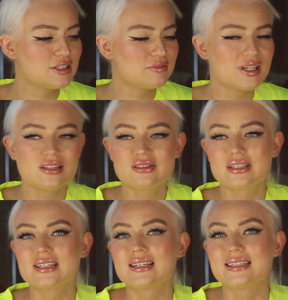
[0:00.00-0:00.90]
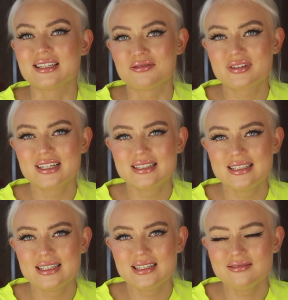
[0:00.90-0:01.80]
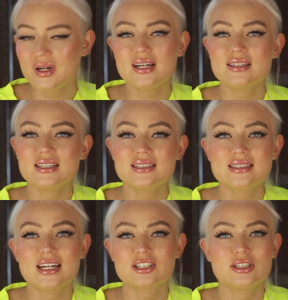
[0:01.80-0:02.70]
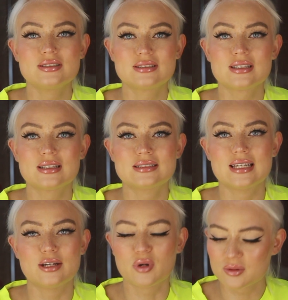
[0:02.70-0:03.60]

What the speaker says: it might look a little different here, but it's actually still the same.